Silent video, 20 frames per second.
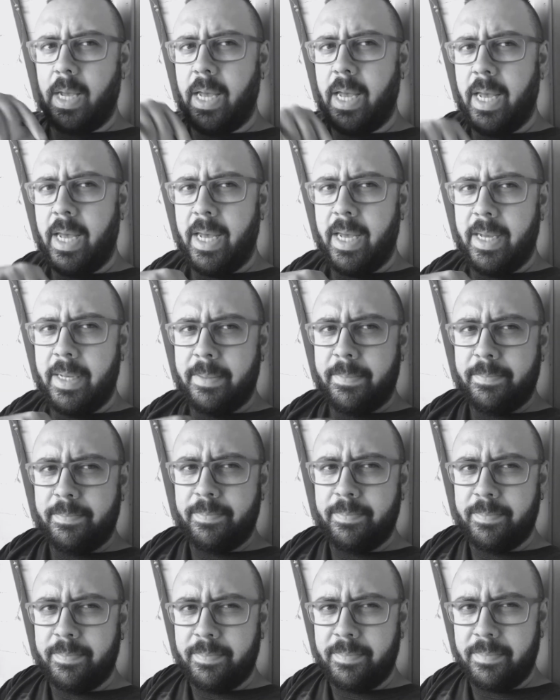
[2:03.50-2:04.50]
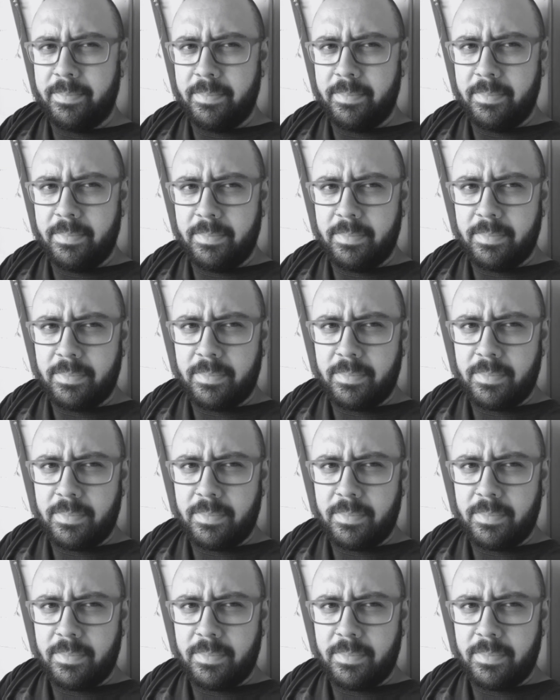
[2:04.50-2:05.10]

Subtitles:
And